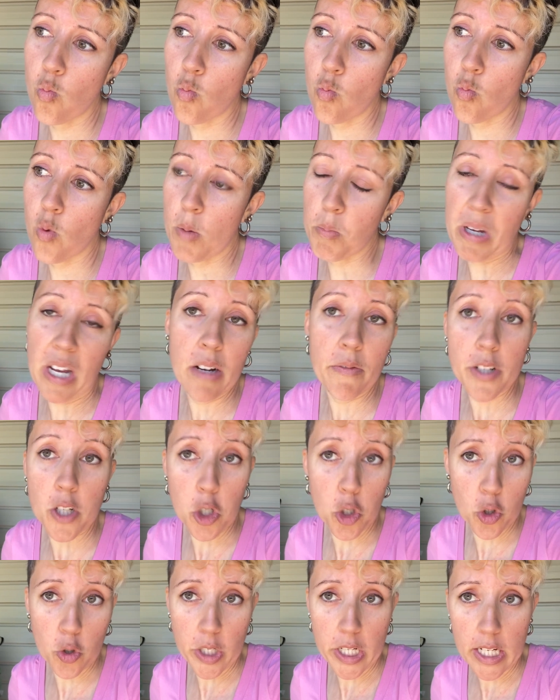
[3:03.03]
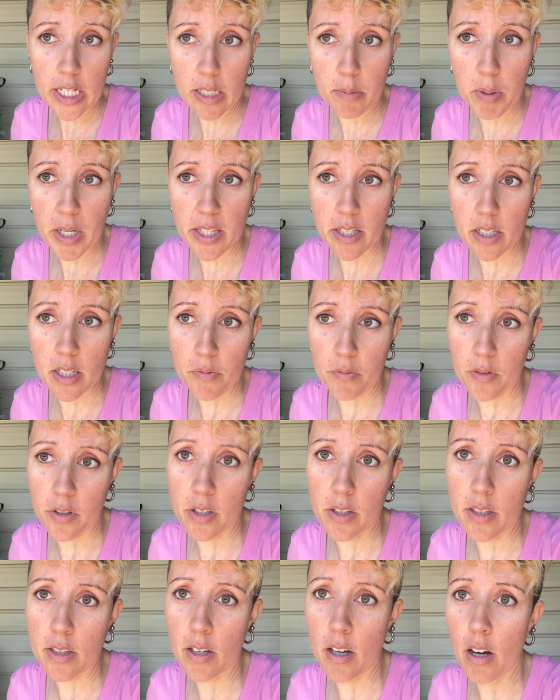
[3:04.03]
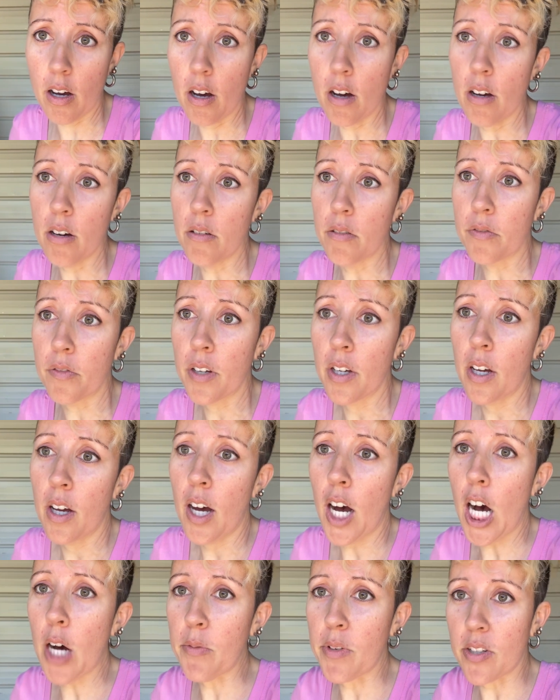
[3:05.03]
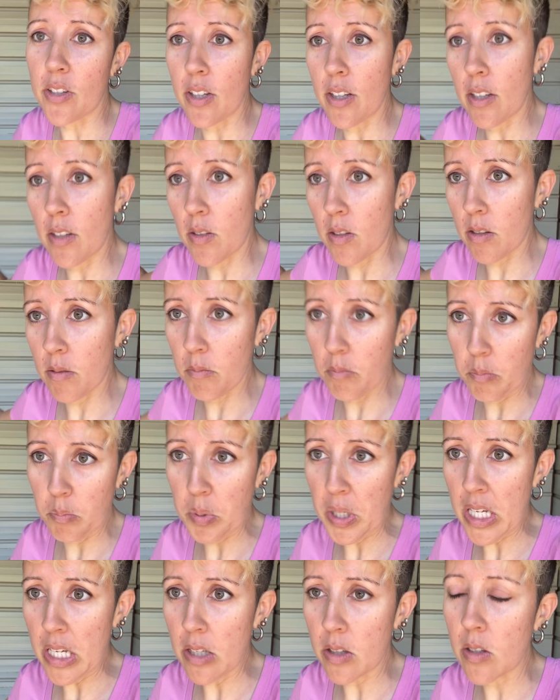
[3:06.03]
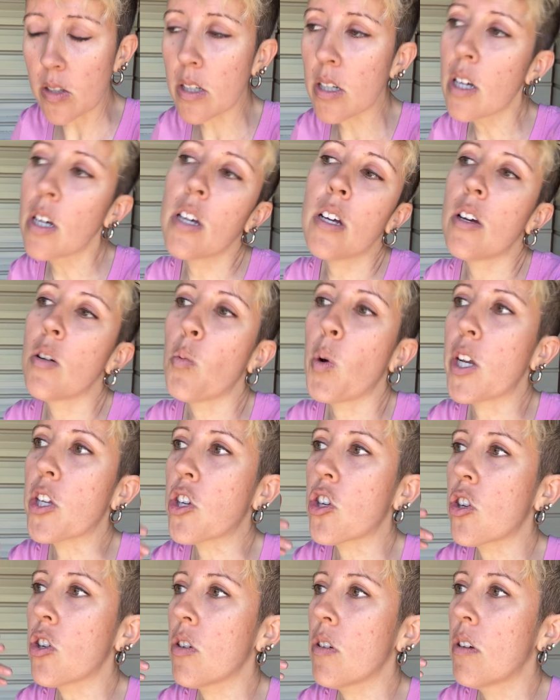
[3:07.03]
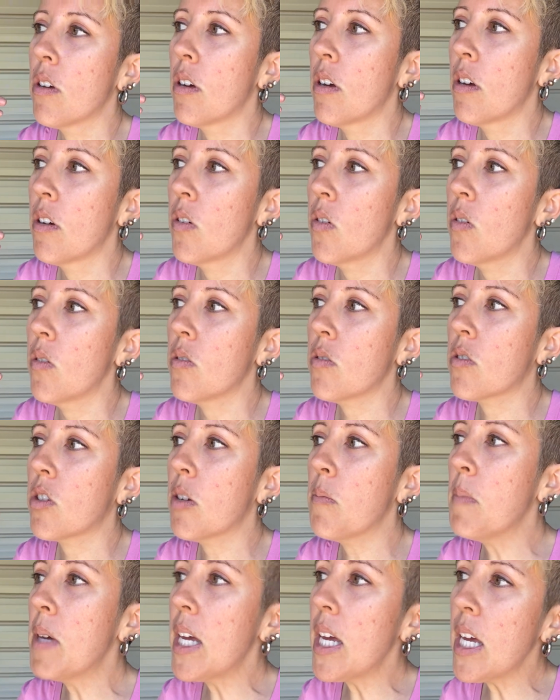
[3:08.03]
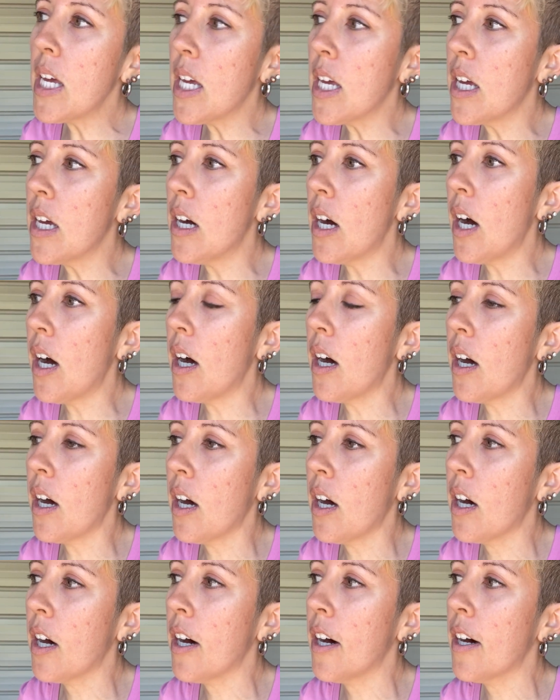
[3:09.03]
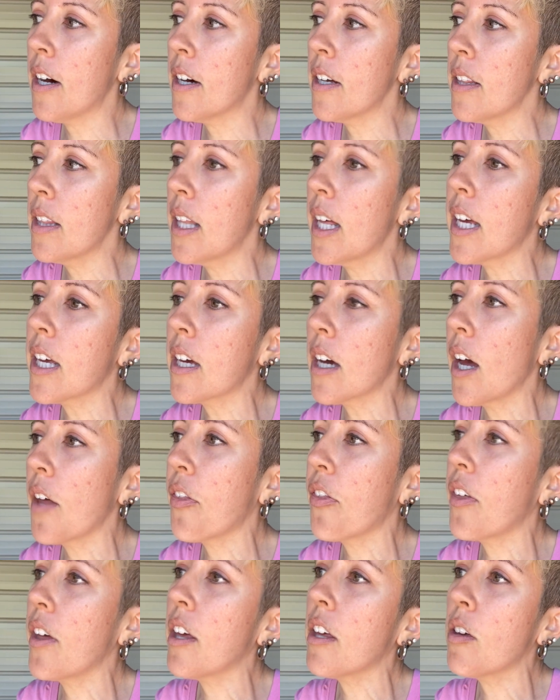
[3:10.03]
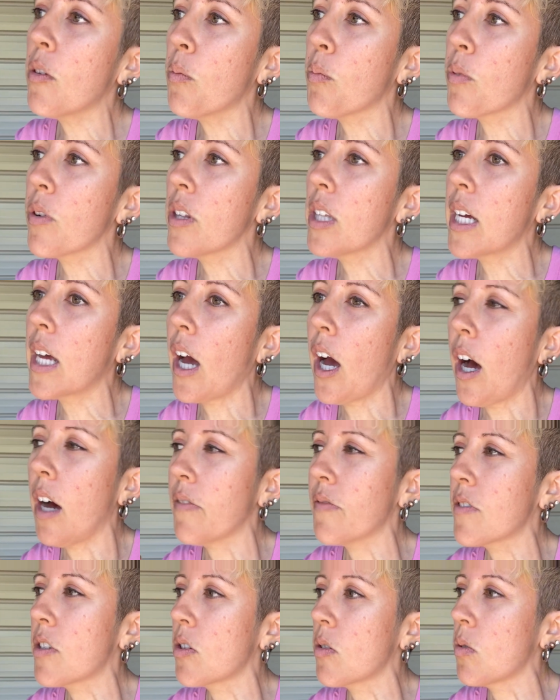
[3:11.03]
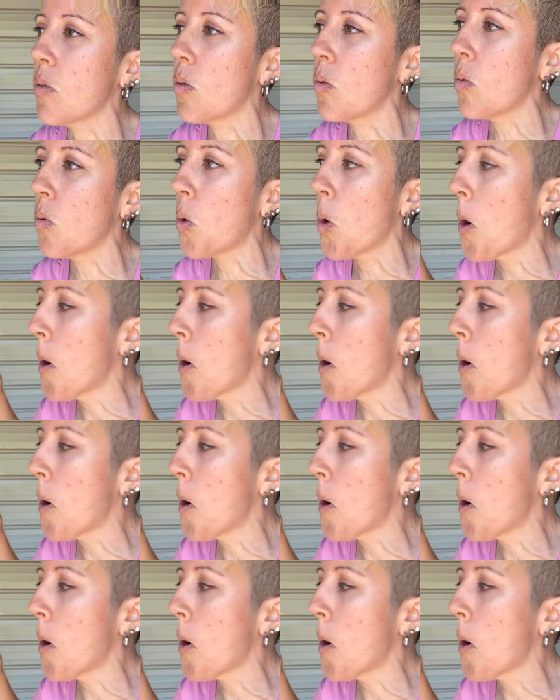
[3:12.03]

I'm kind of intrigued by the difference of obviously this beast, which to me, like, I think you really have to